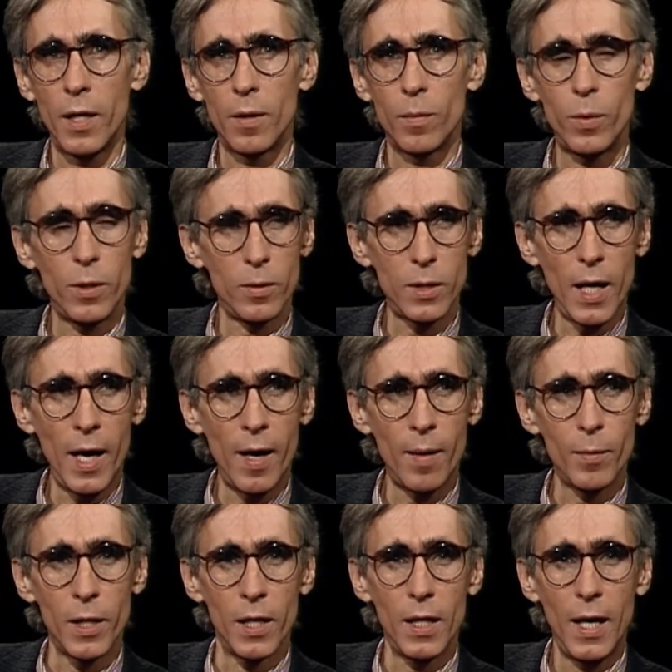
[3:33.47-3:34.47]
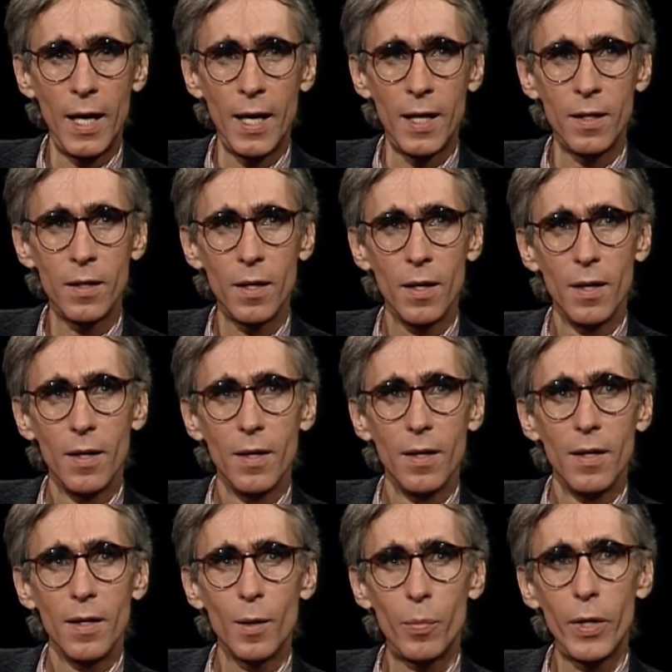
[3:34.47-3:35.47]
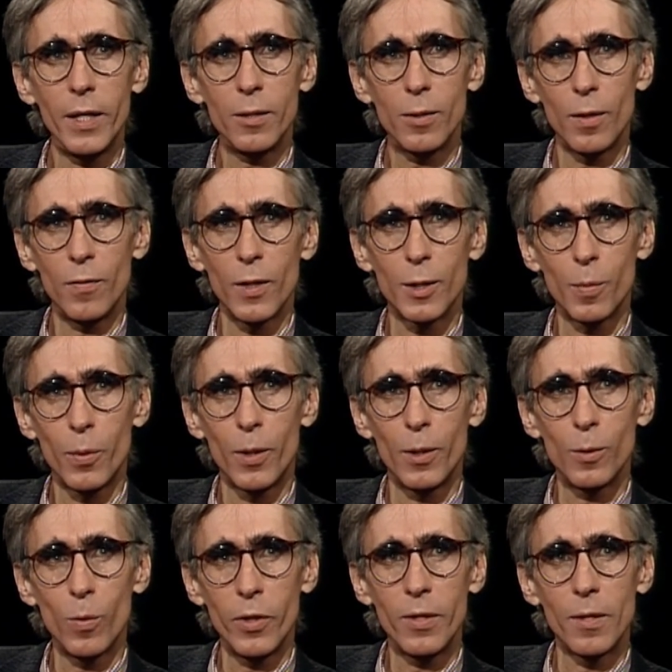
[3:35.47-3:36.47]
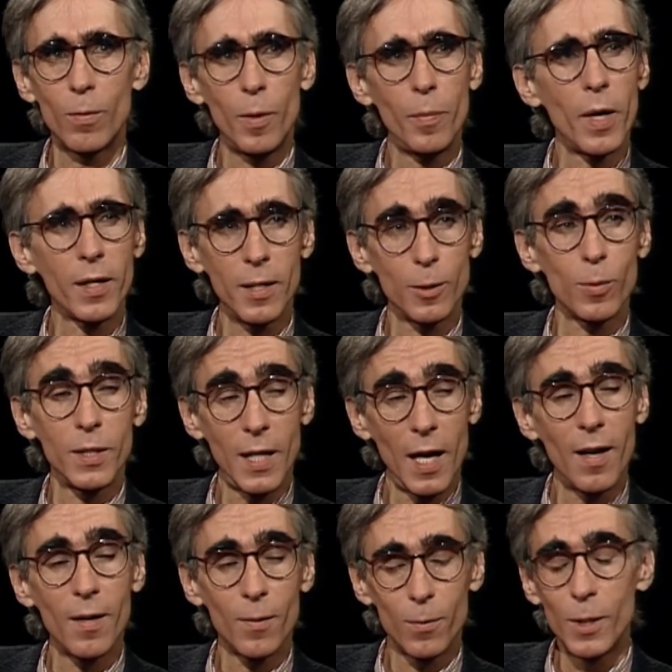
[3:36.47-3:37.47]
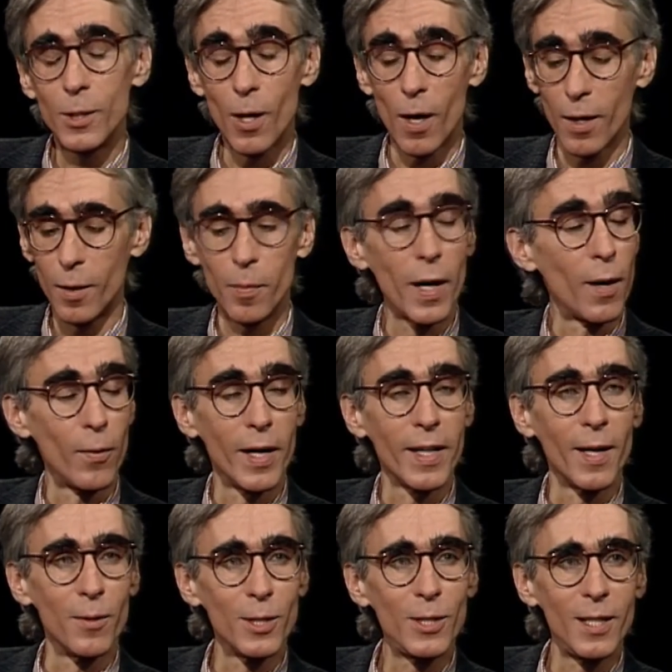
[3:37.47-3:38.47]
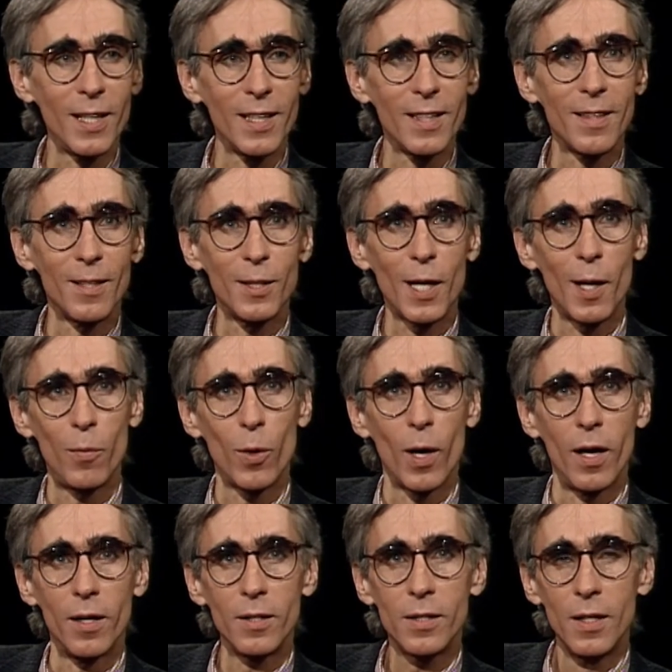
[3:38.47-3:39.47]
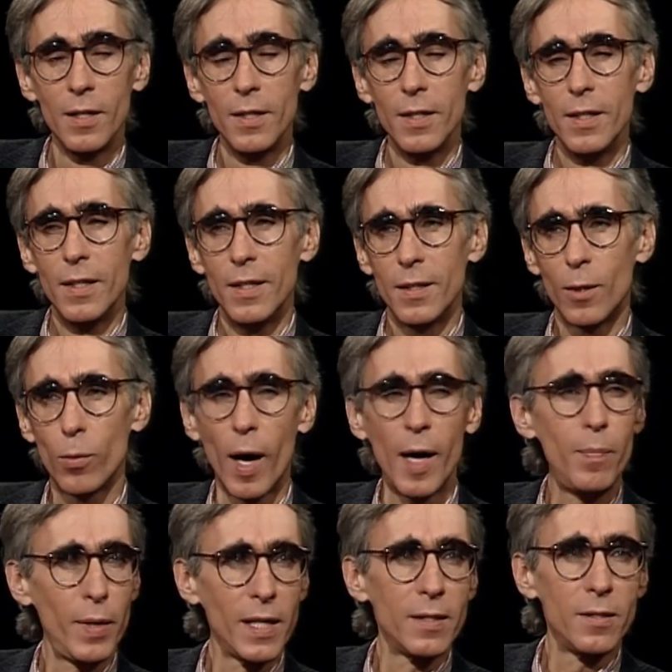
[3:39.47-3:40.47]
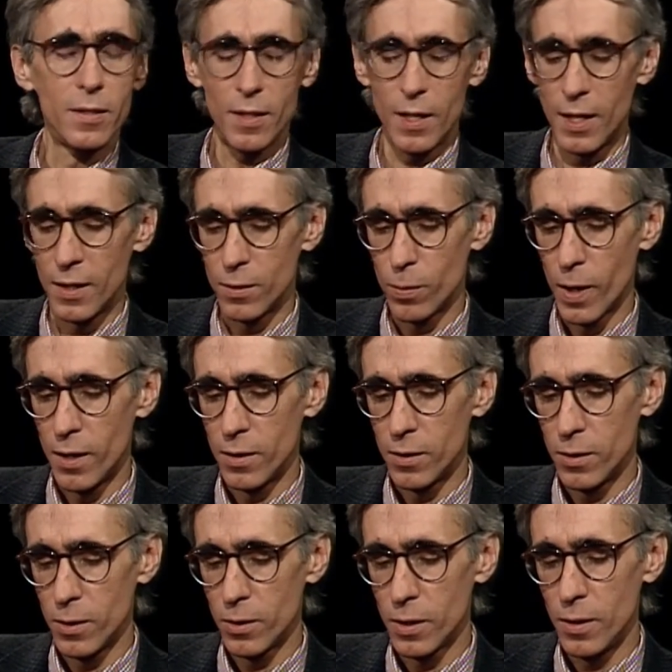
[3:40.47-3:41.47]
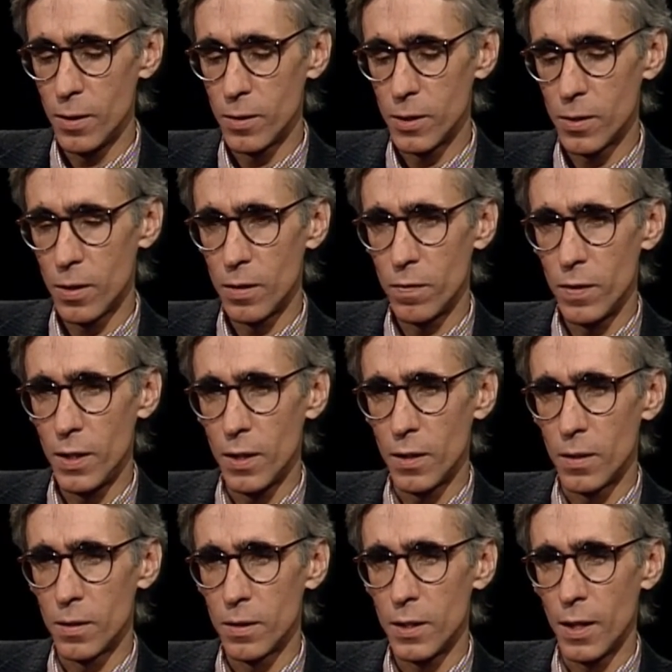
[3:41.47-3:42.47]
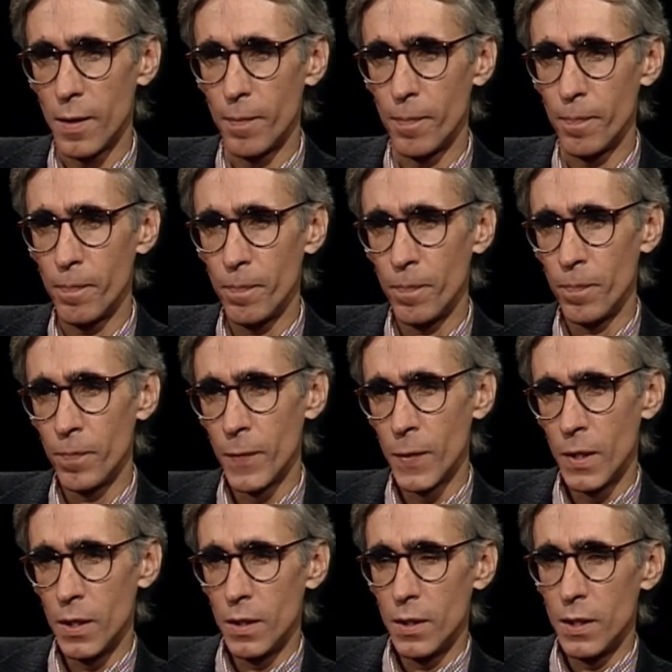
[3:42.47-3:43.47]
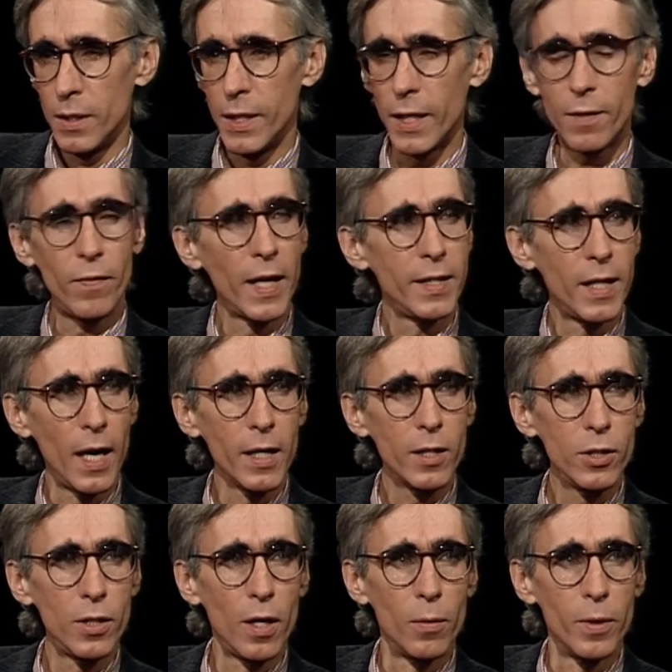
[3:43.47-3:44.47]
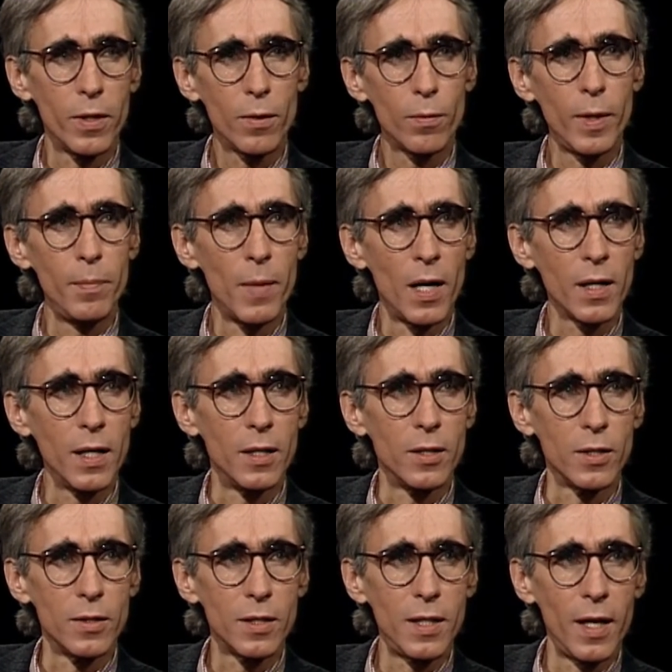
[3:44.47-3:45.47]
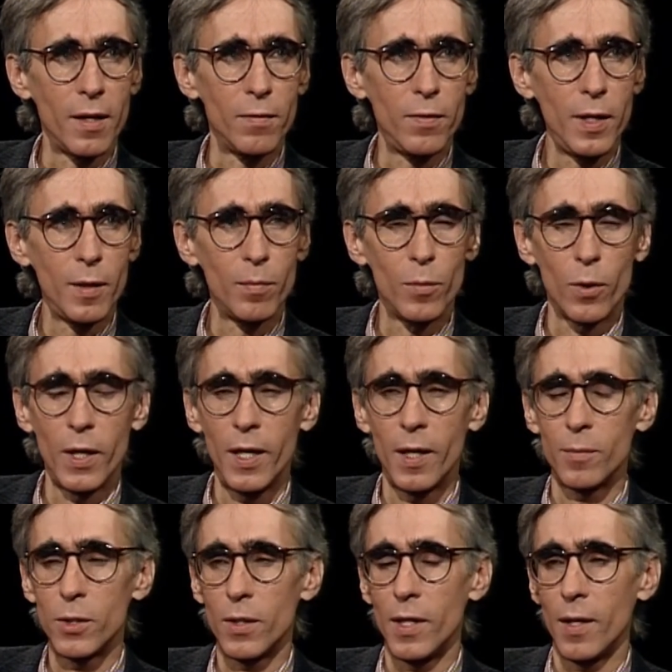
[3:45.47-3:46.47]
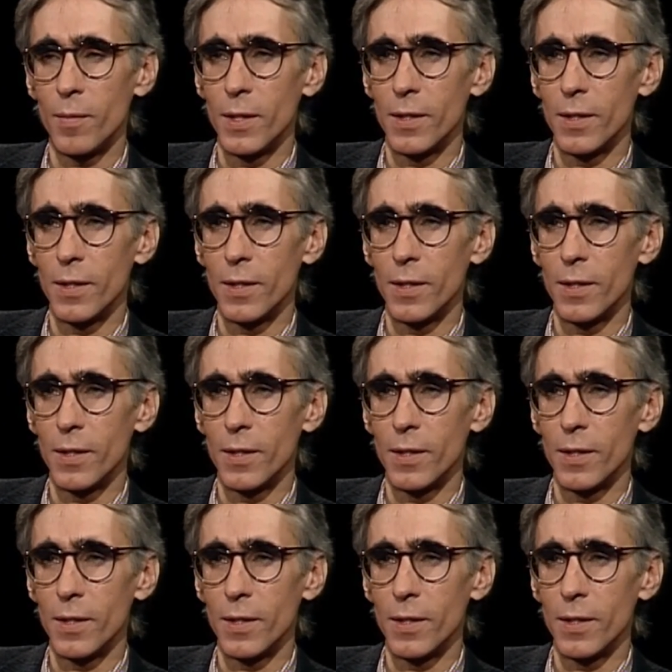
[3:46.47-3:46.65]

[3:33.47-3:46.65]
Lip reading: or later produce Hamlet. And the play sort of explores what the three monkeys would talk about while they were sitting at their typewriters, griping as writers usually do. It's sort of the old... Dick Van Dyke show with three monkeys instead of him, Maury Amsterdam.